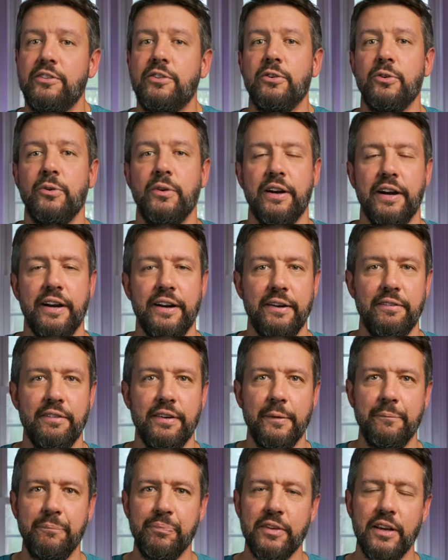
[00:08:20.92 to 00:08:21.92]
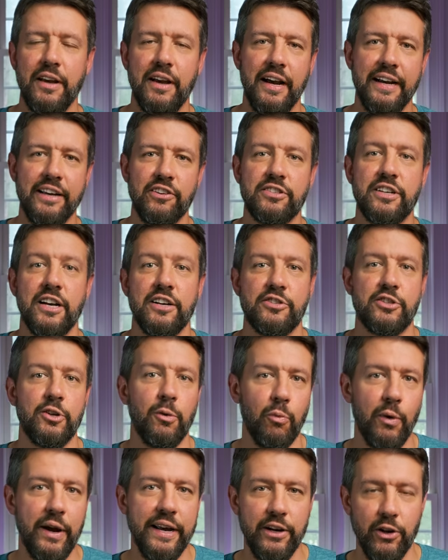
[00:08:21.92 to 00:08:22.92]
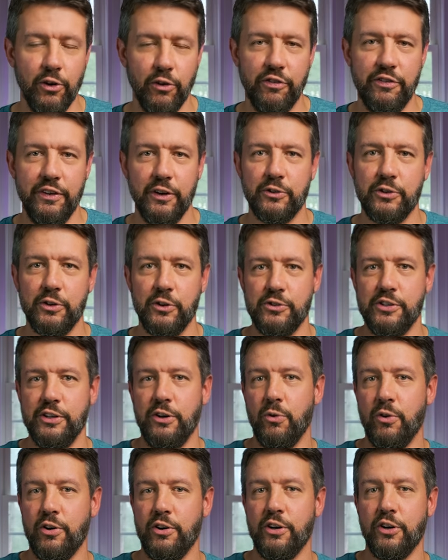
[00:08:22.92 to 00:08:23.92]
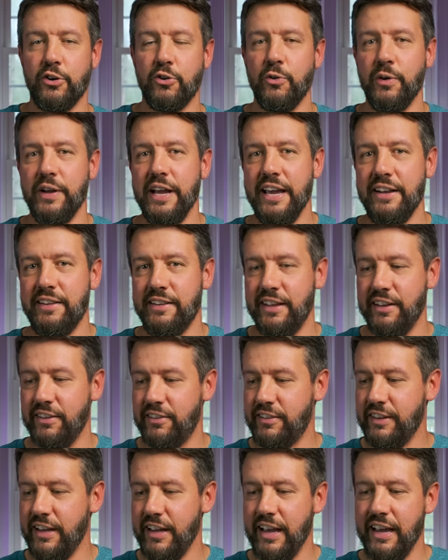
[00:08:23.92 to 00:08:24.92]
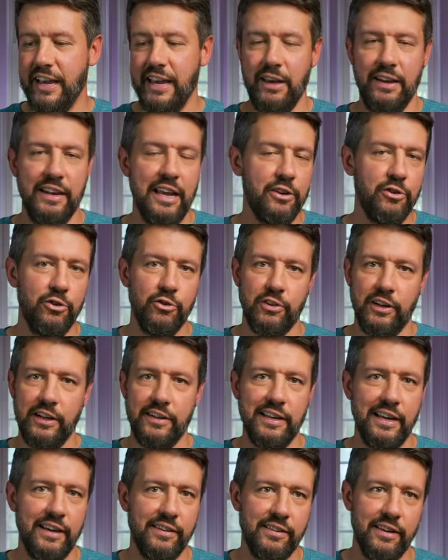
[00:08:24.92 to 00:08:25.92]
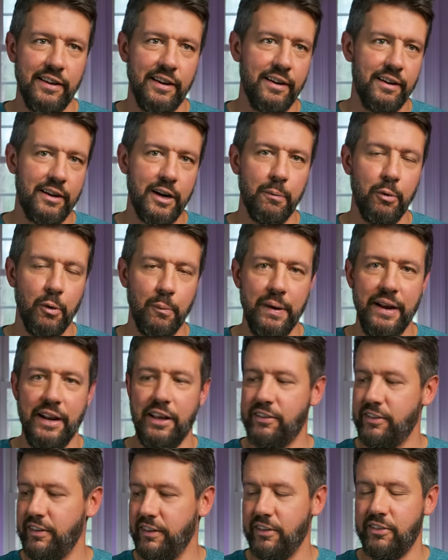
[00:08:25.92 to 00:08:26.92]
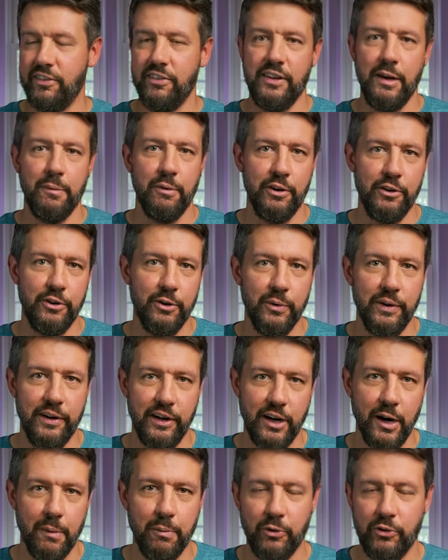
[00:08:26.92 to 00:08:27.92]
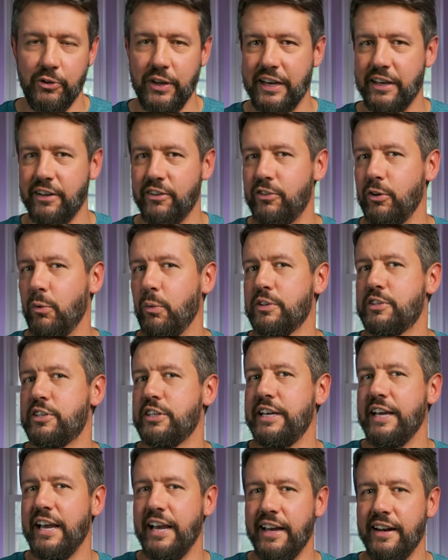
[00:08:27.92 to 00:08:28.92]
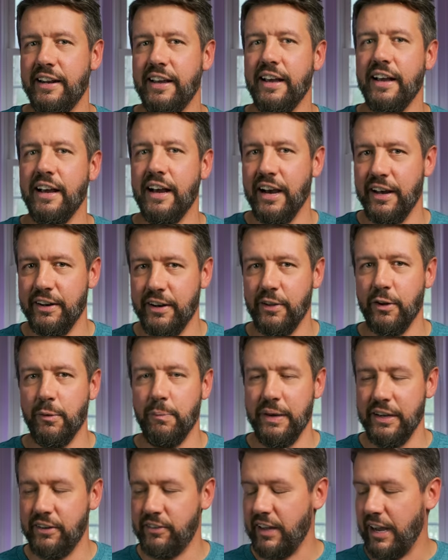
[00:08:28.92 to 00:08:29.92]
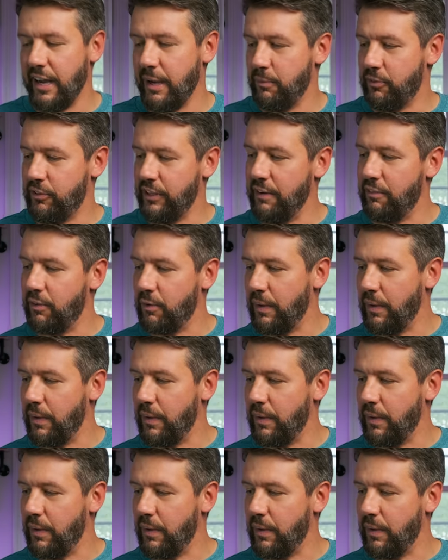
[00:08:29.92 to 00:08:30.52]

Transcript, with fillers: two kind of, uh, I guess, custom radial filters in order to create this, and that usually takes a, a couple minutes, and this is able to do it in a couple seconds. So once again, another big time saver